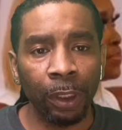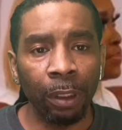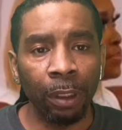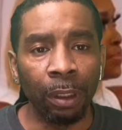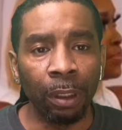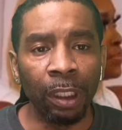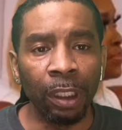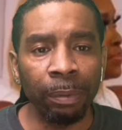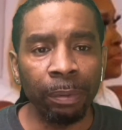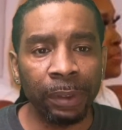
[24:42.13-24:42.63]

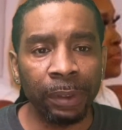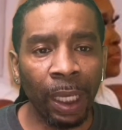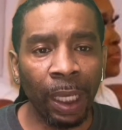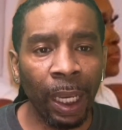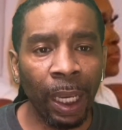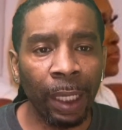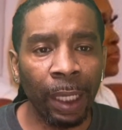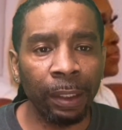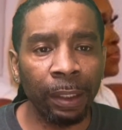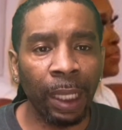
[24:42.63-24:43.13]

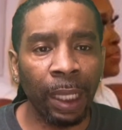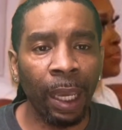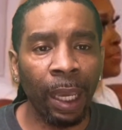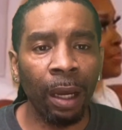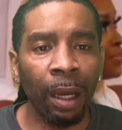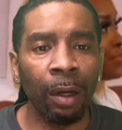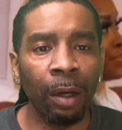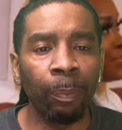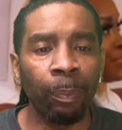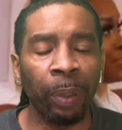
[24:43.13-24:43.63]
Upside
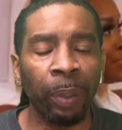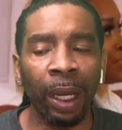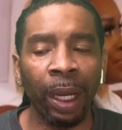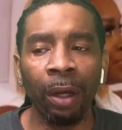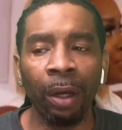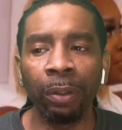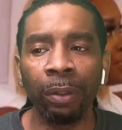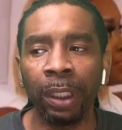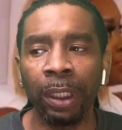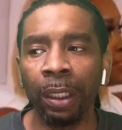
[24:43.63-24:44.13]
down,
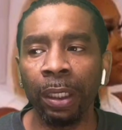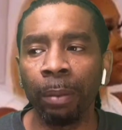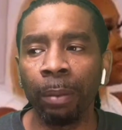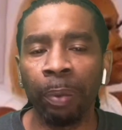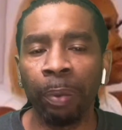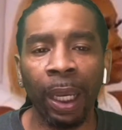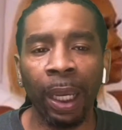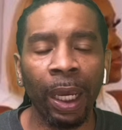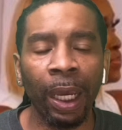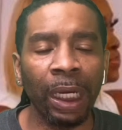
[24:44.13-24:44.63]
pound cake and
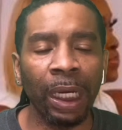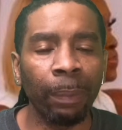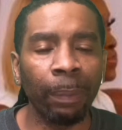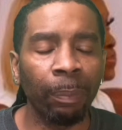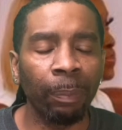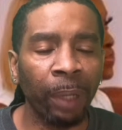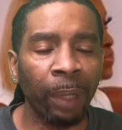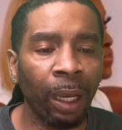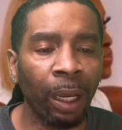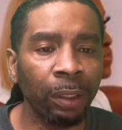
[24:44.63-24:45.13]
pineapple,
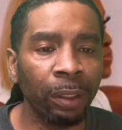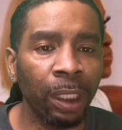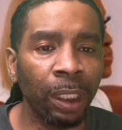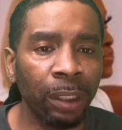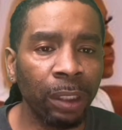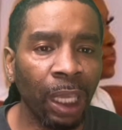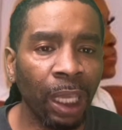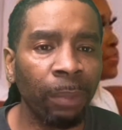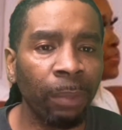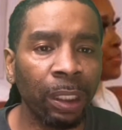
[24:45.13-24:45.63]
pound cake.
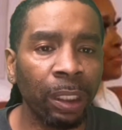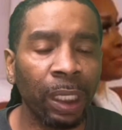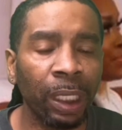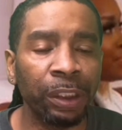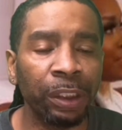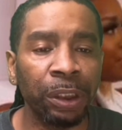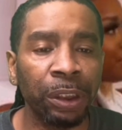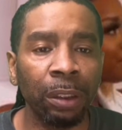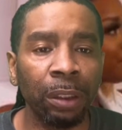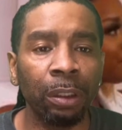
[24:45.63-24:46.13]
They ain't making that
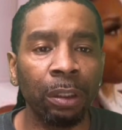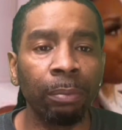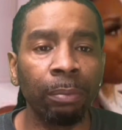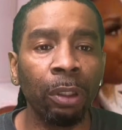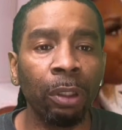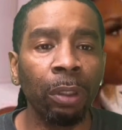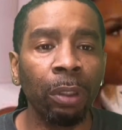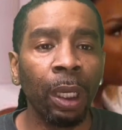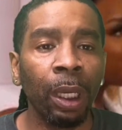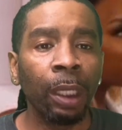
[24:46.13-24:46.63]
shit no
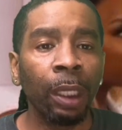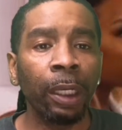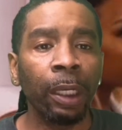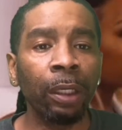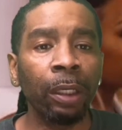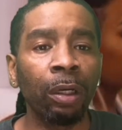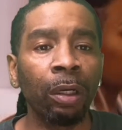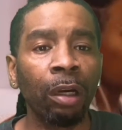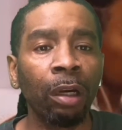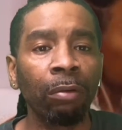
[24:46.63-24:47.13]
more. They going